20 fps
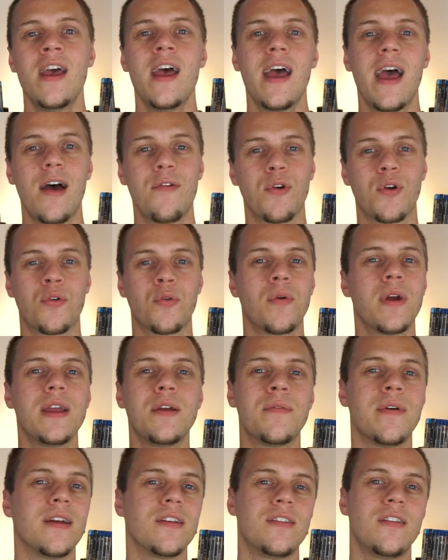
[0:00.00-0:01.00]
Have a great
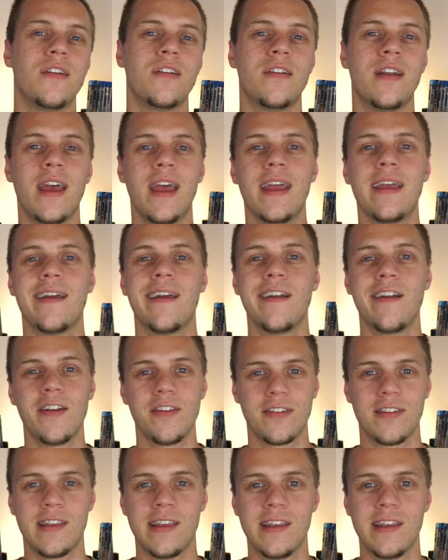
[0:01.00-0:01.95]
rest of your day, and I'll see